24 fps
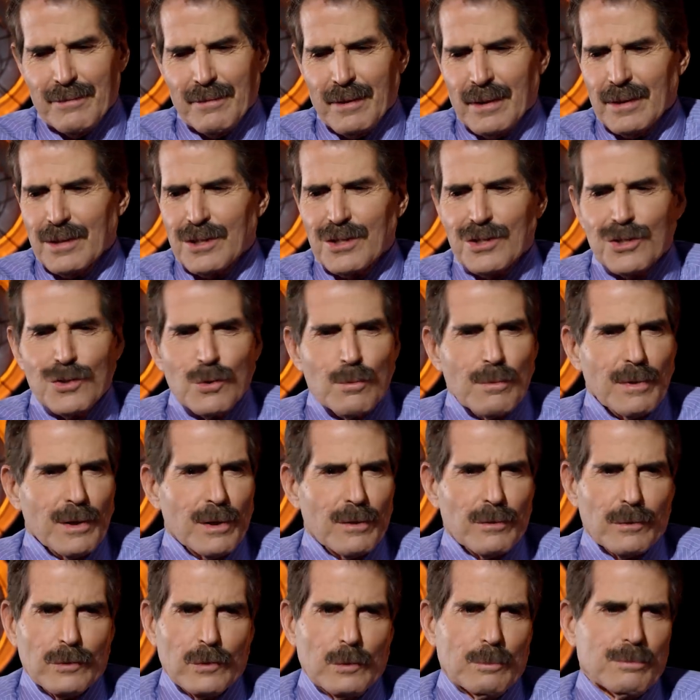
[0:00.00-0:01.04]
consumer
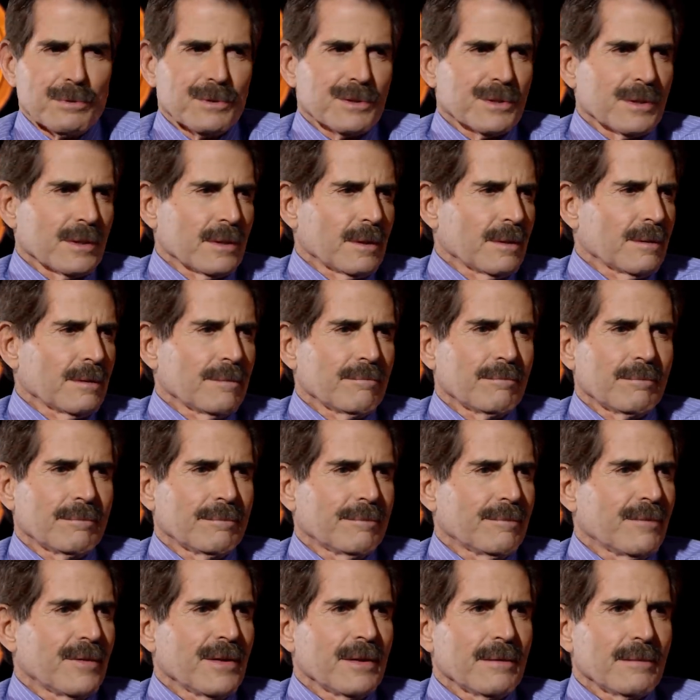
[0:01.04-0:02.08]
groups, uh,
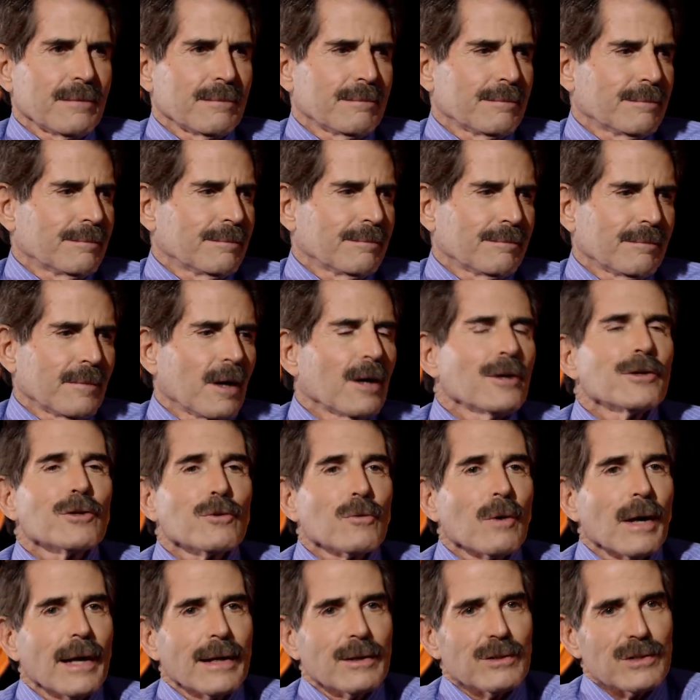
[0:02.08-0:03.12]
the
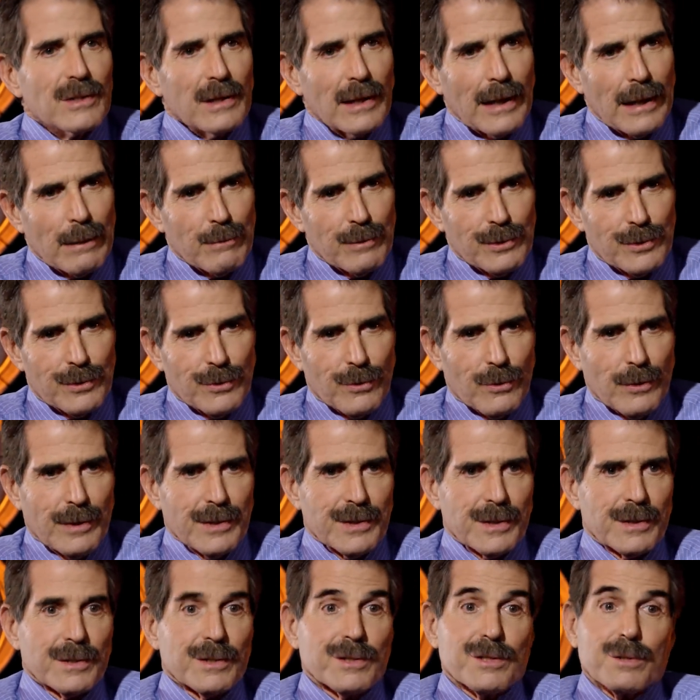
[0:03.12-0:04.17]
underwriters'
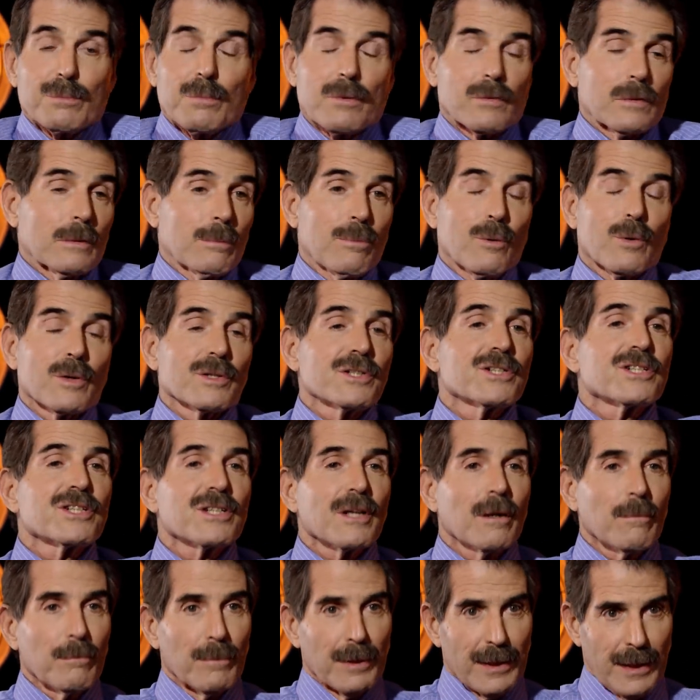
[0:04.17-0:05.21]
laboratories, Consumer Reports,
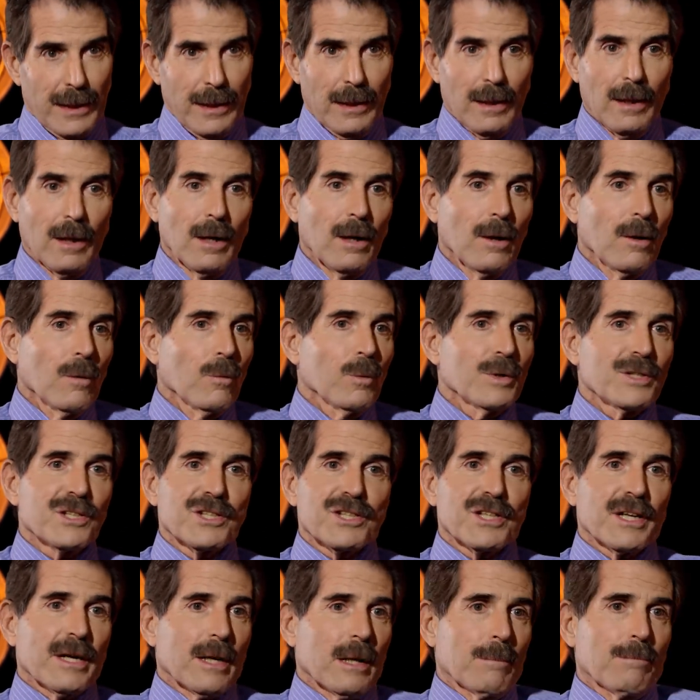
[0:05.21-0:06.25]
somebody would
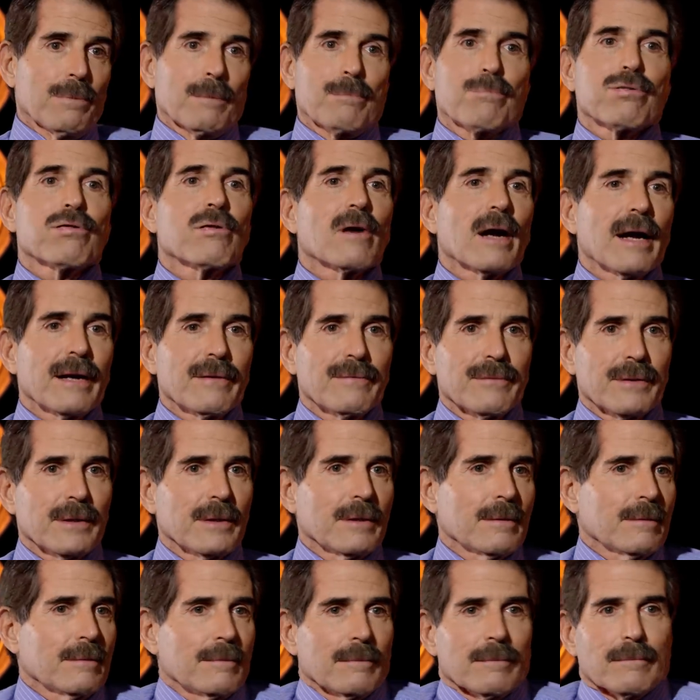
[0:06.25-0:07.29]
set up a
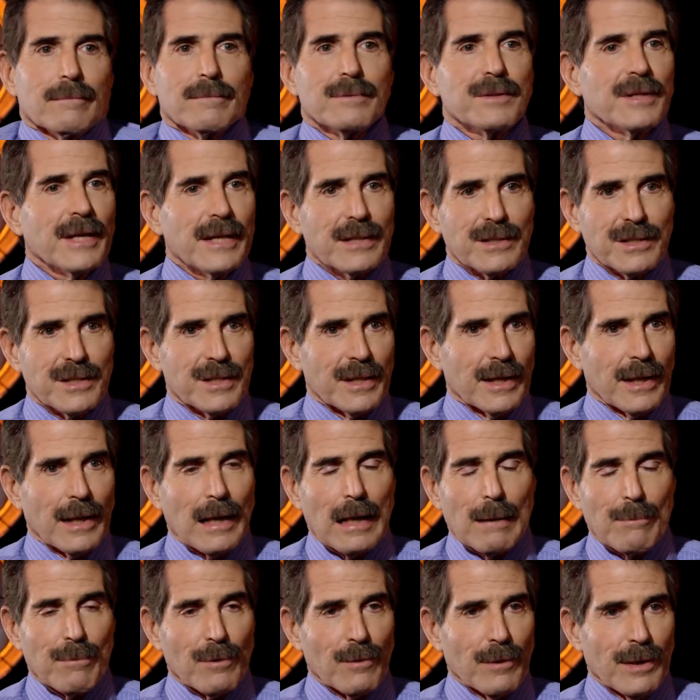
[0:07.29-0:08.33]
private testing
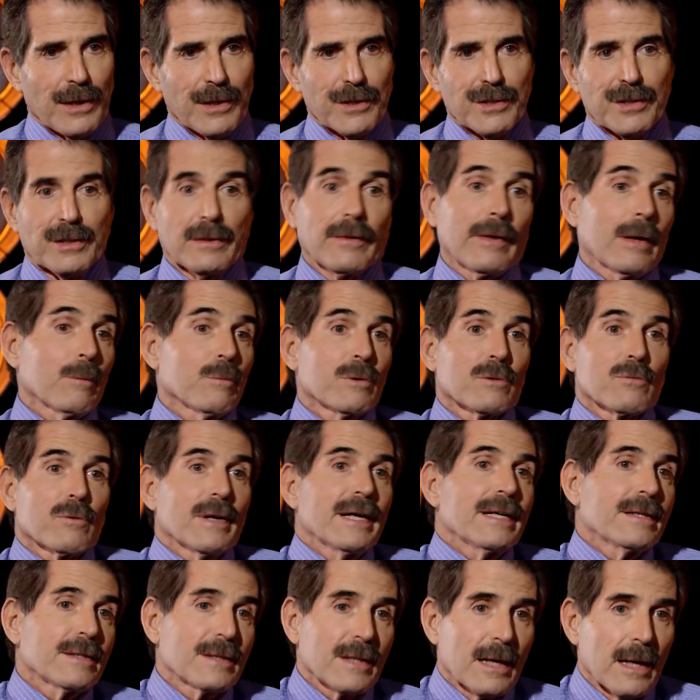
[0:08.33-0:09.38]
operation. They would
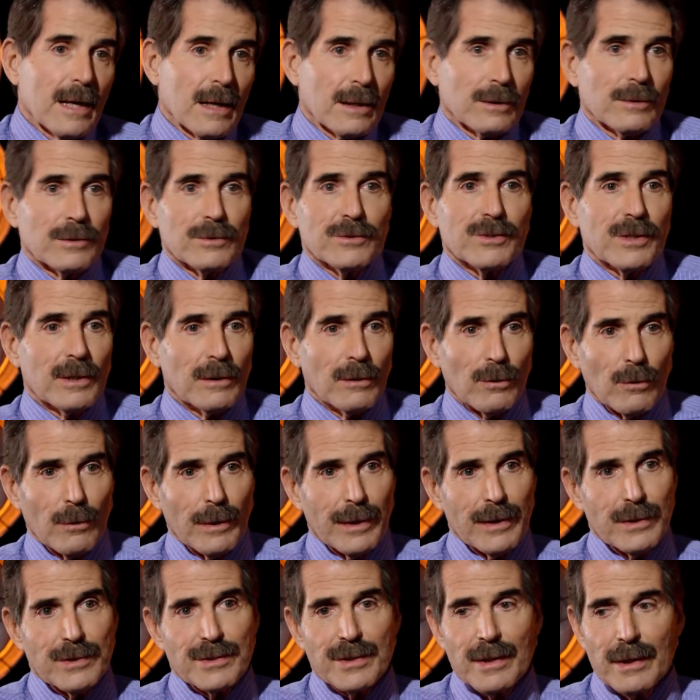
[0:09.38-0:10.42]
rate doctors and
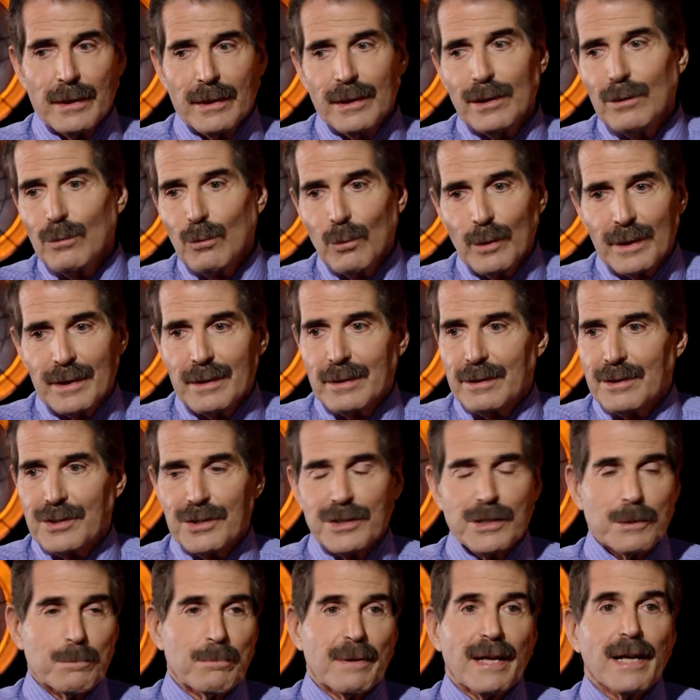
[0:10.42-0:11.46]
lawyers, and you wouldn't
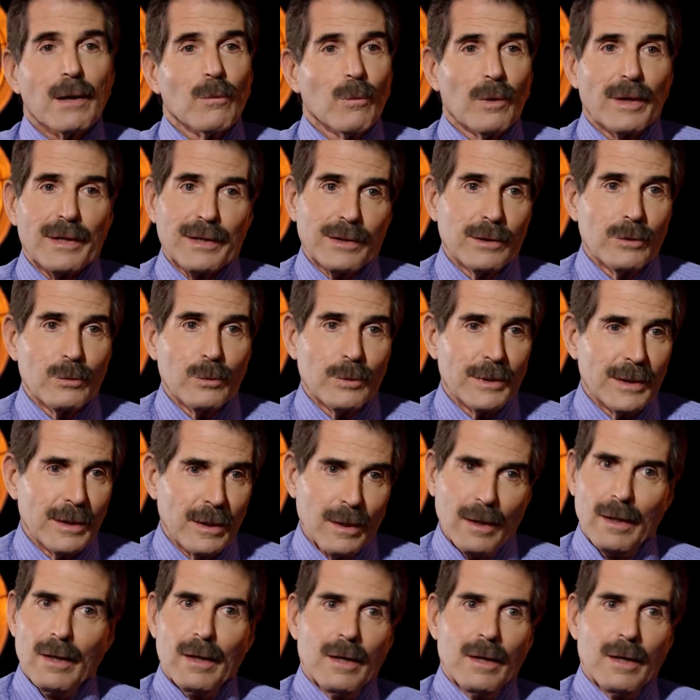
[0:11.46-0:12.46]
just pick one. You would